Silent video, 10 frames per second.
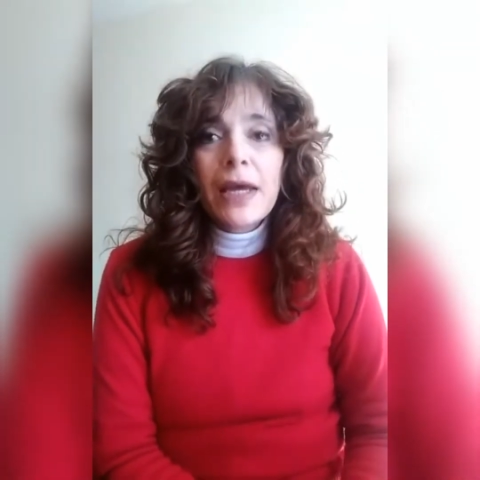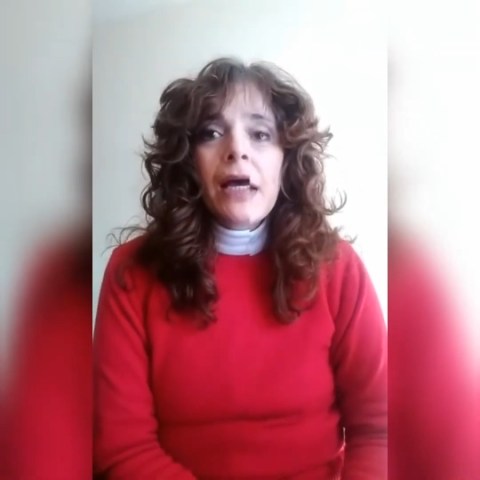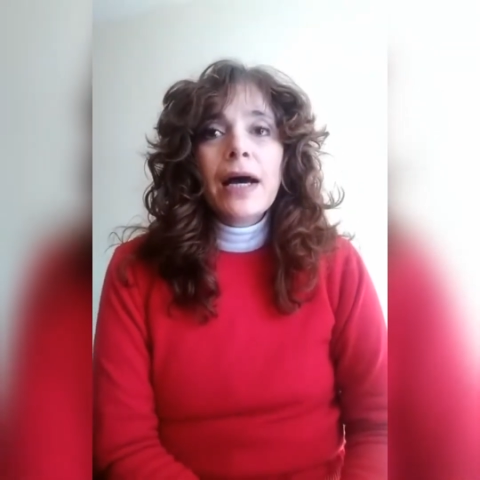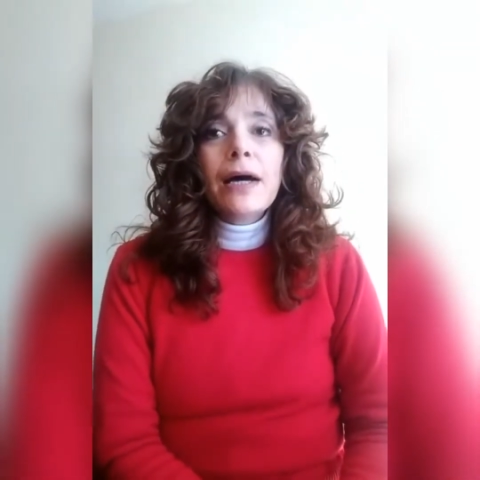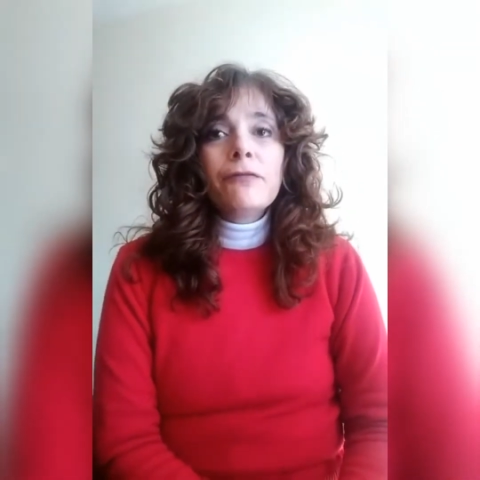
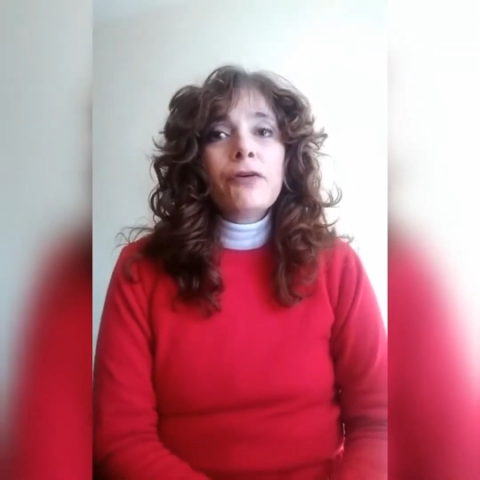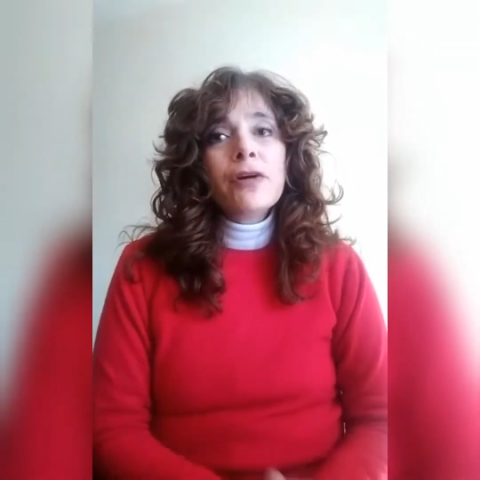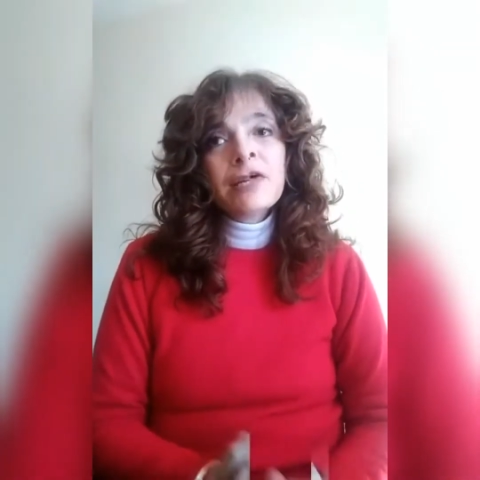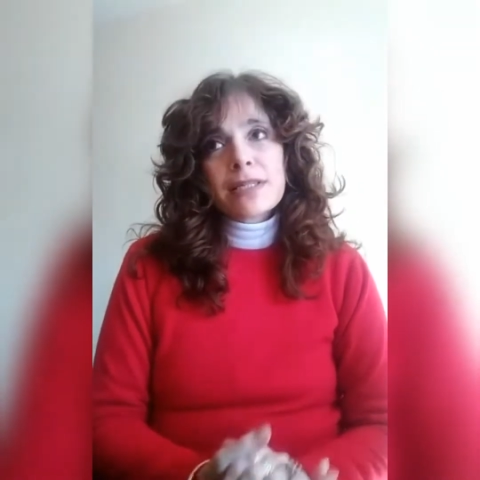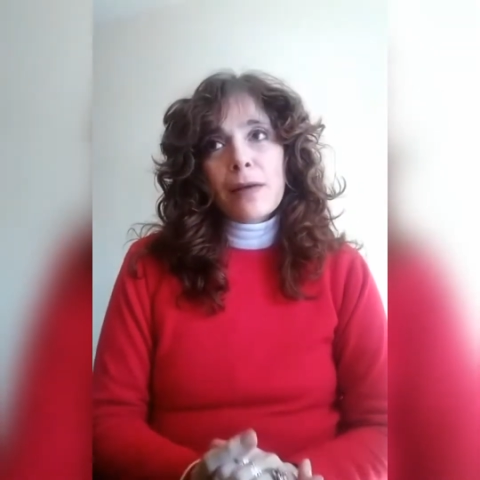For
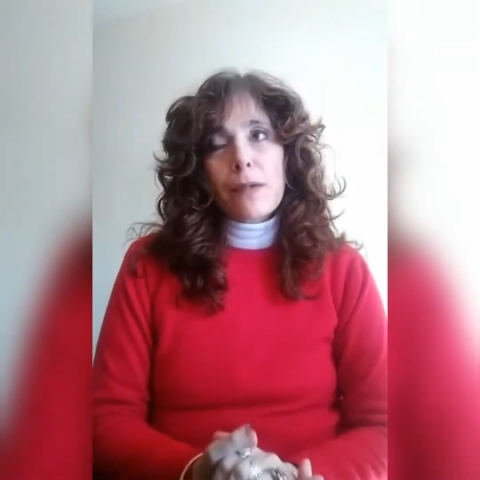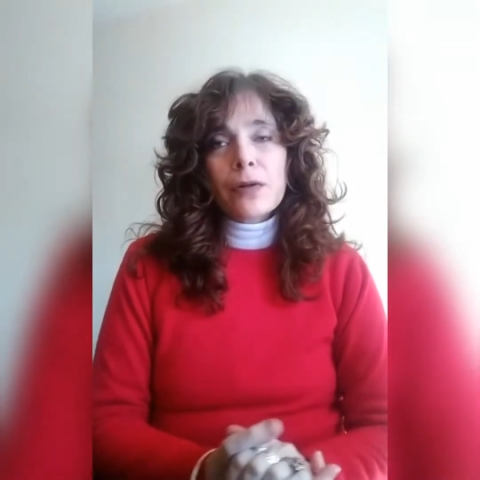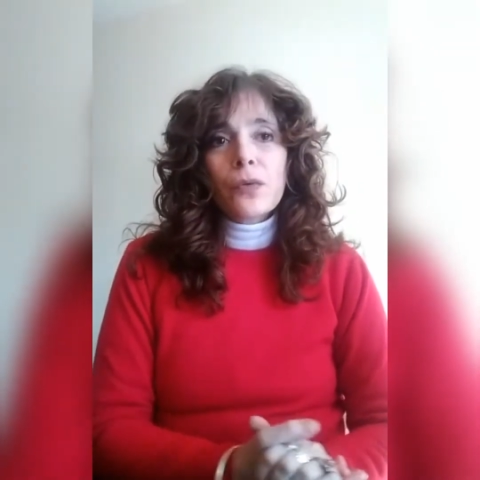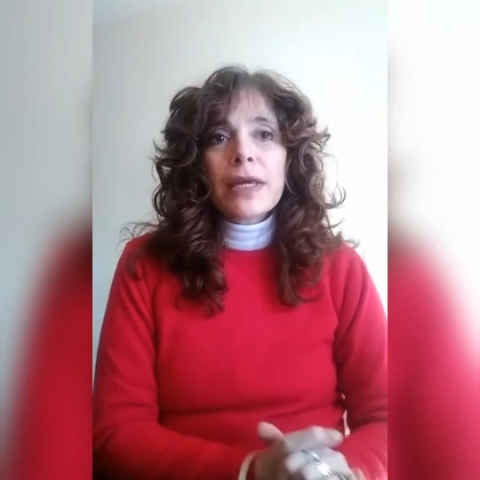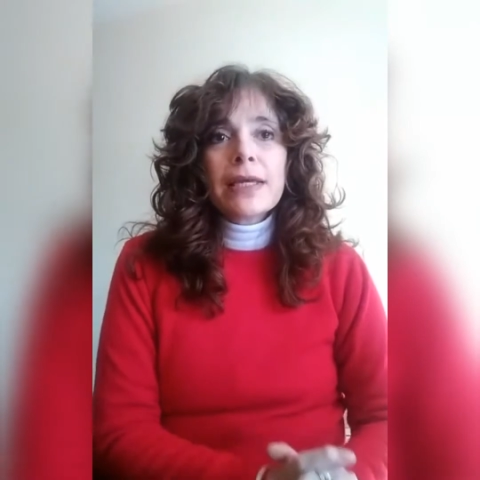example,
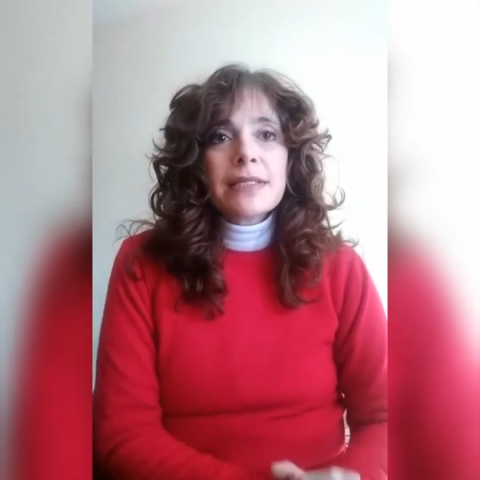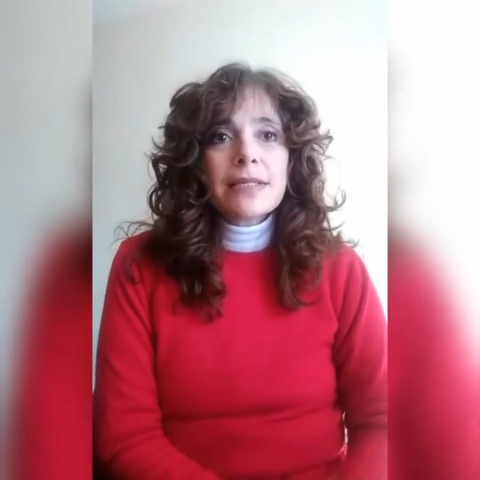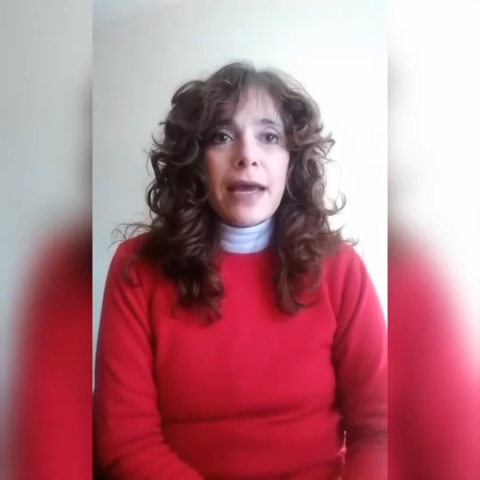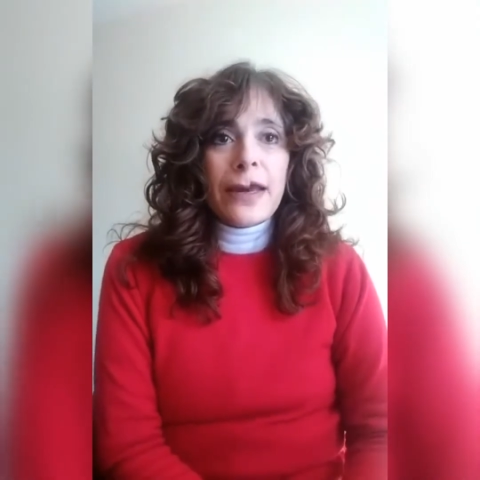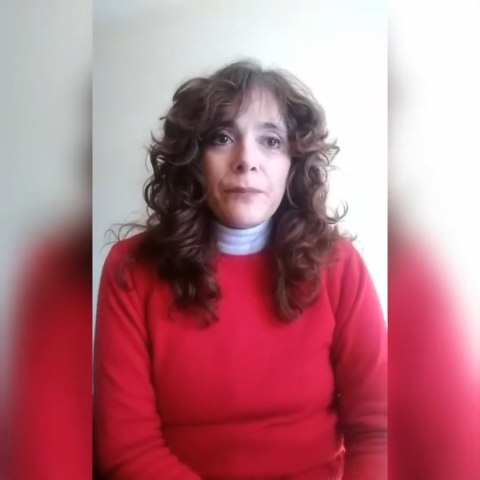we can
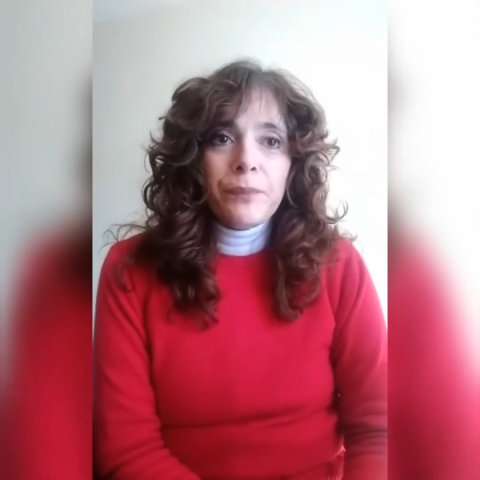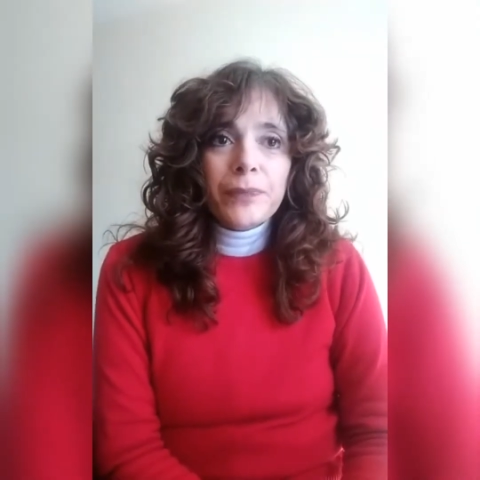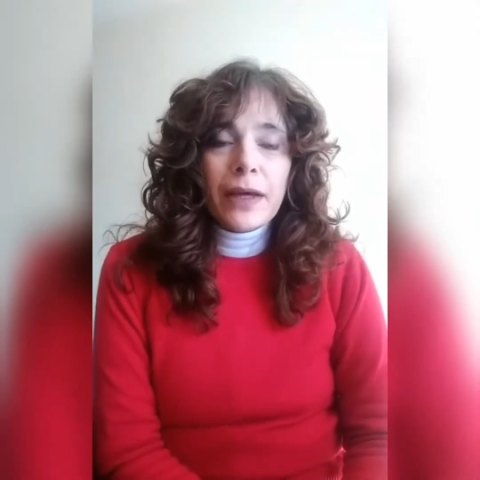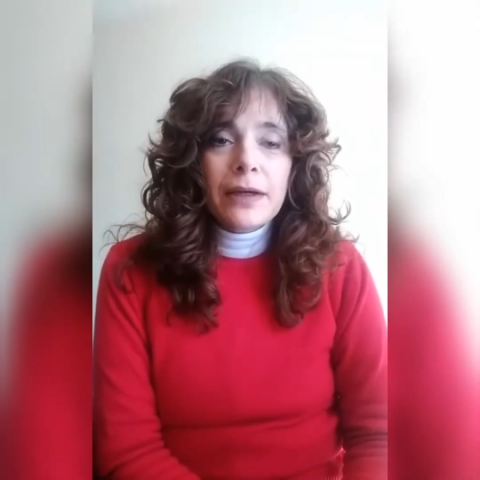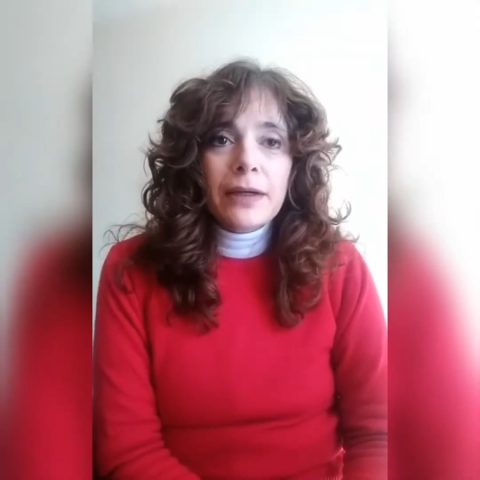say,
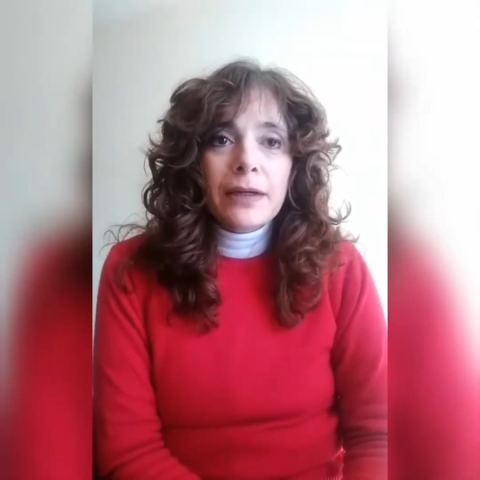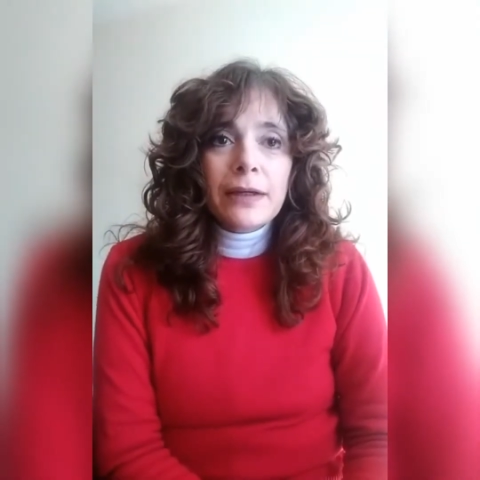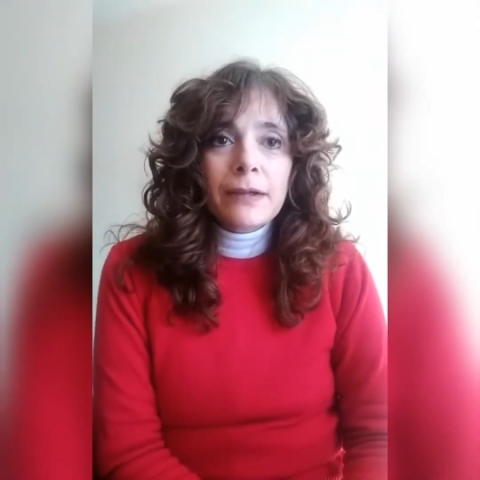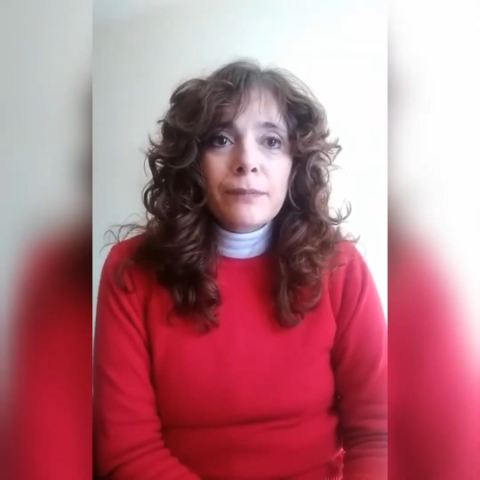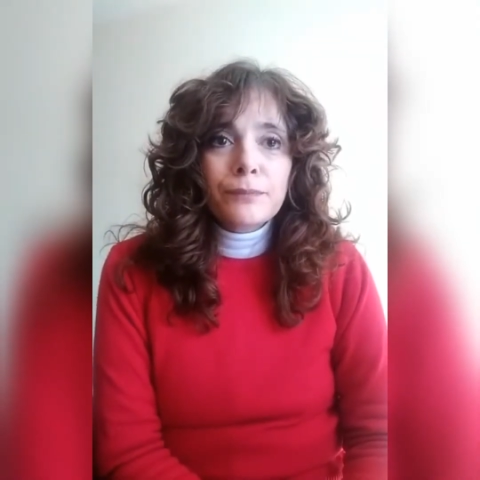
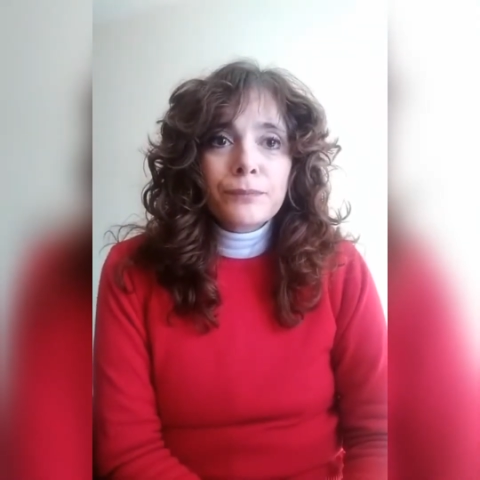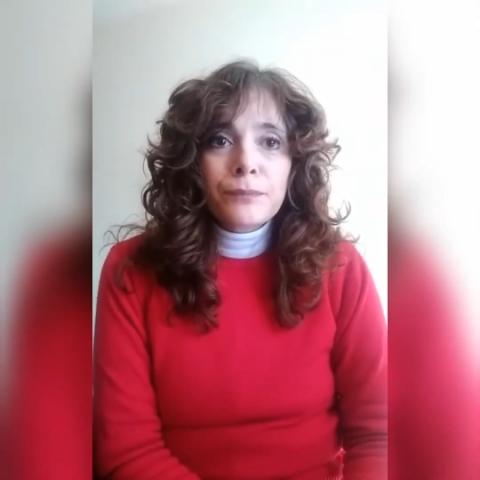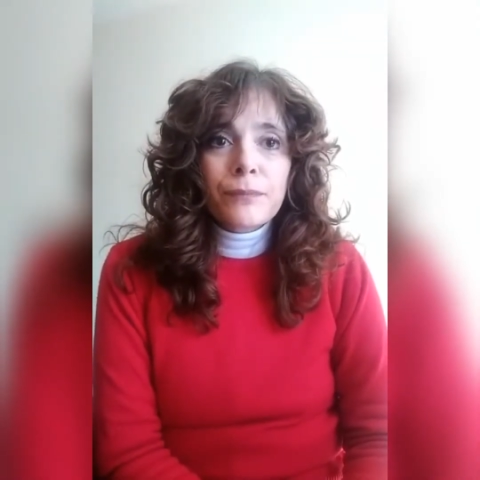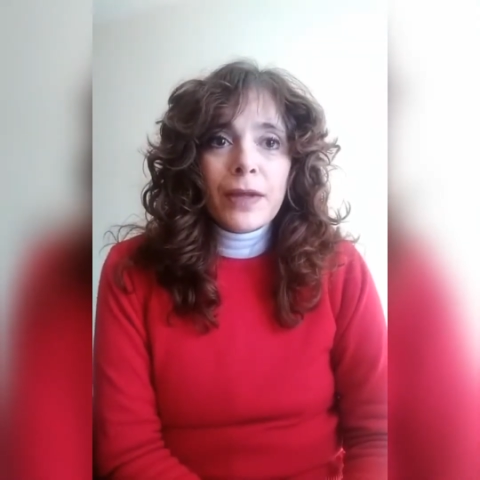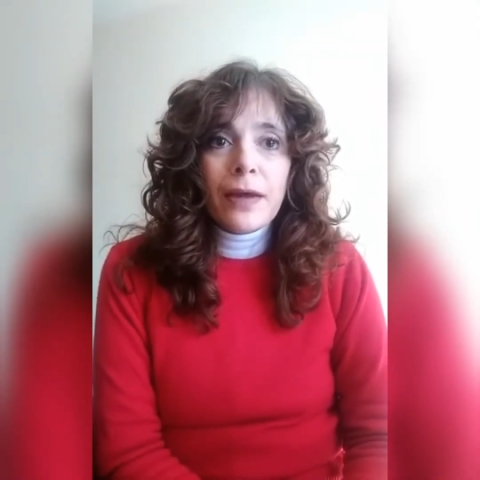
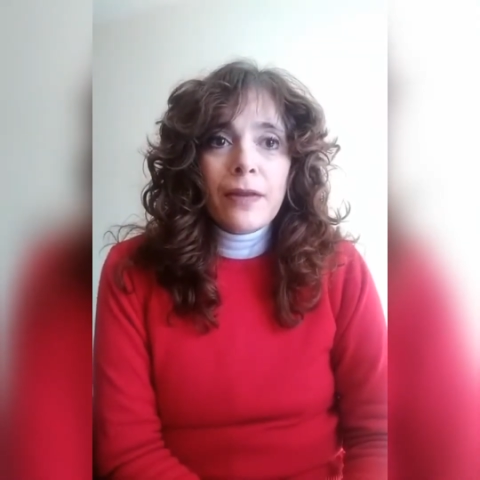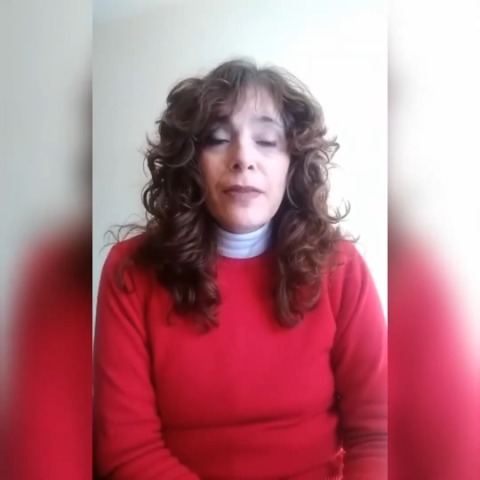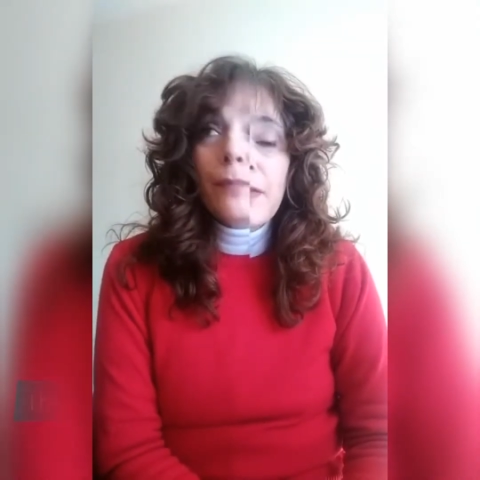the